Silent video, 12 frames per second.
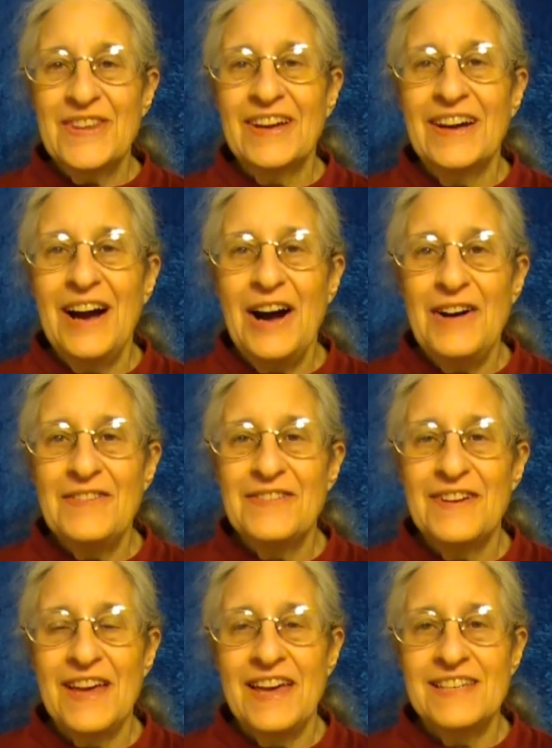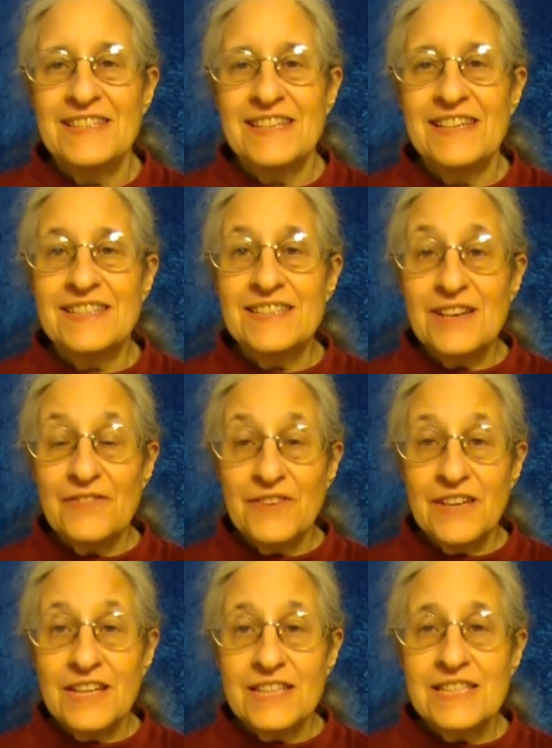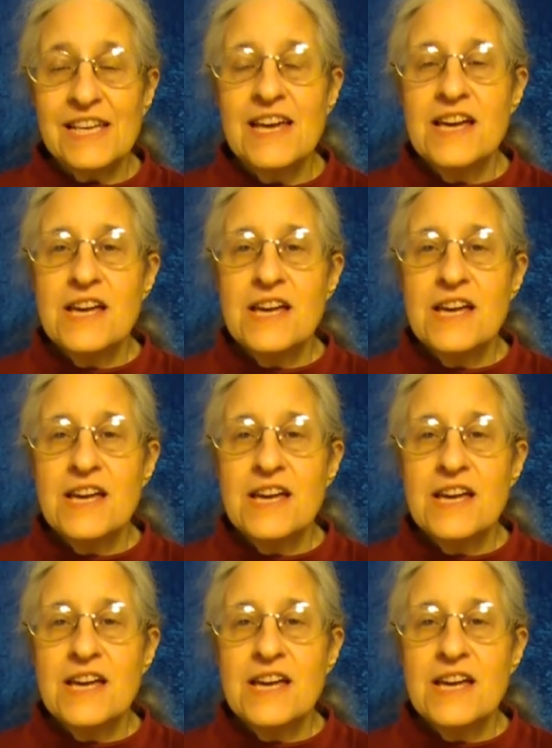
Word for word: the kaf as a suffix,